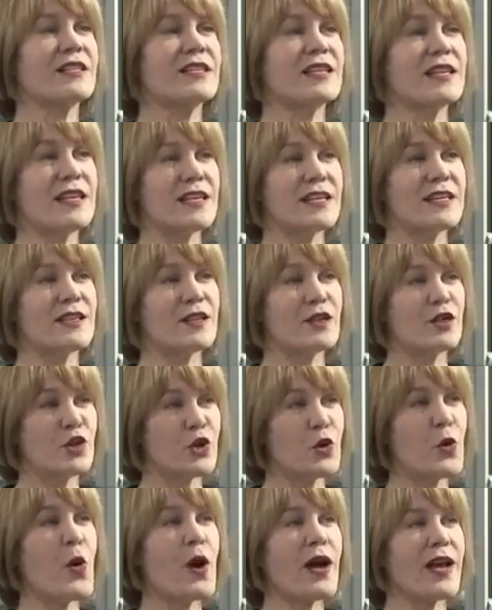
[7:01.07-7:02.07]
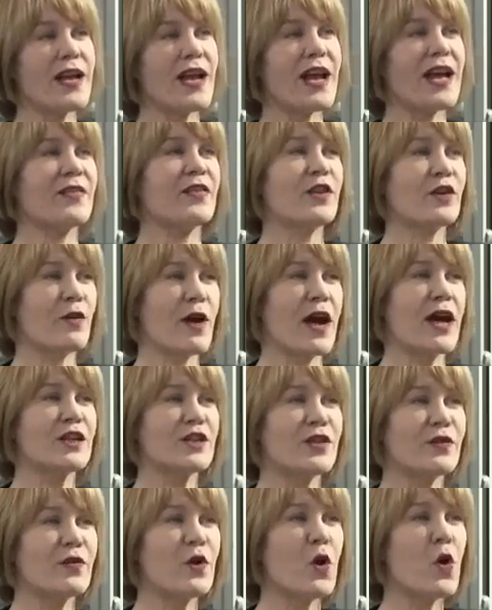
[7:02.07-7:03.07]
this, his joy at the
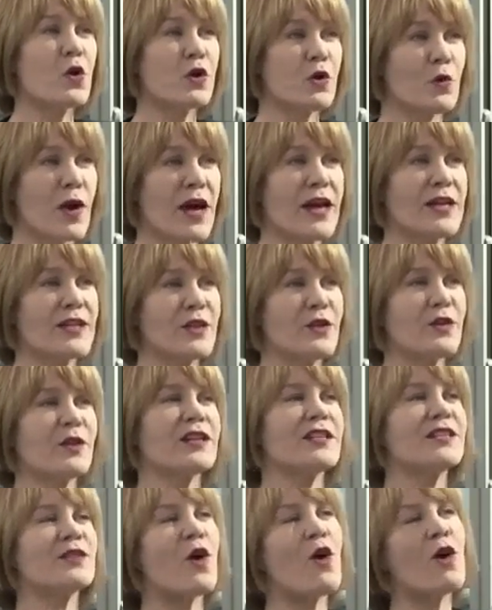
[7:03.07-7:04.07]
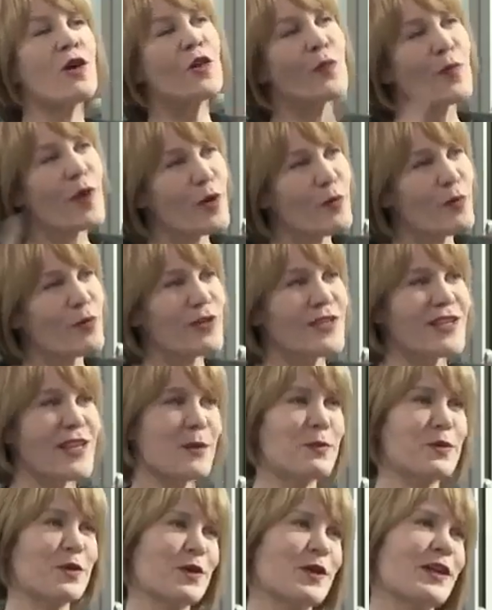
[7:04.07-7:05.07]
crash of gold and why it's good. It's all about
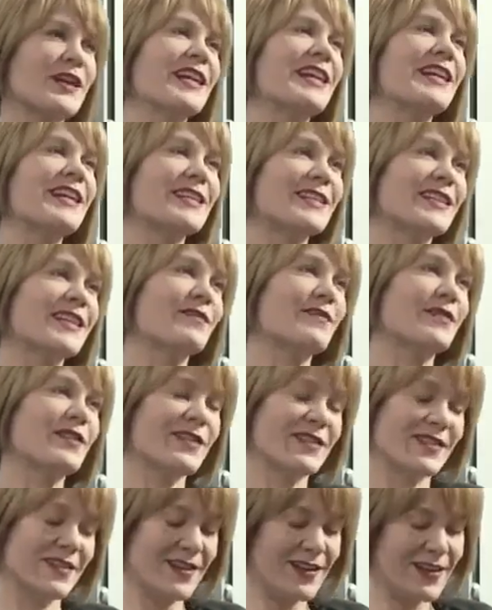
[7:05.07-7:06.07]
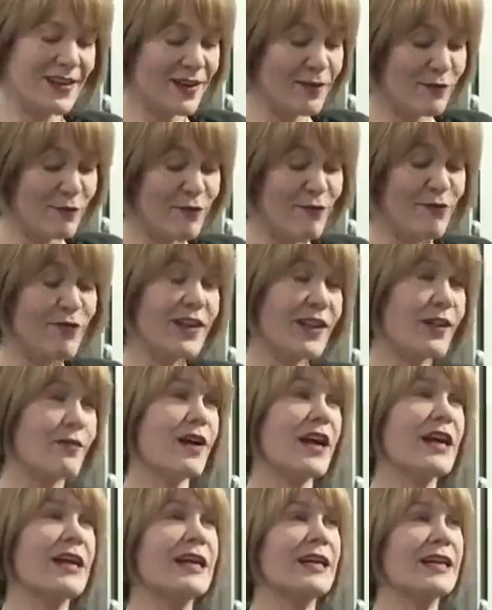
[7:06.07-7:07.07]
perception, and he doesn't even really
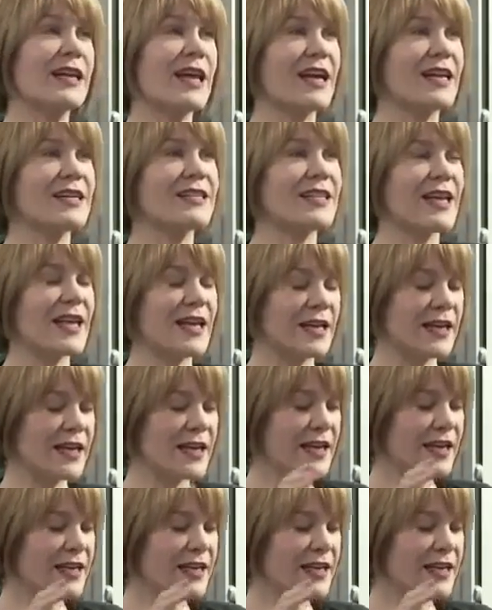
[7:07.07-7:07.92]
recognize that.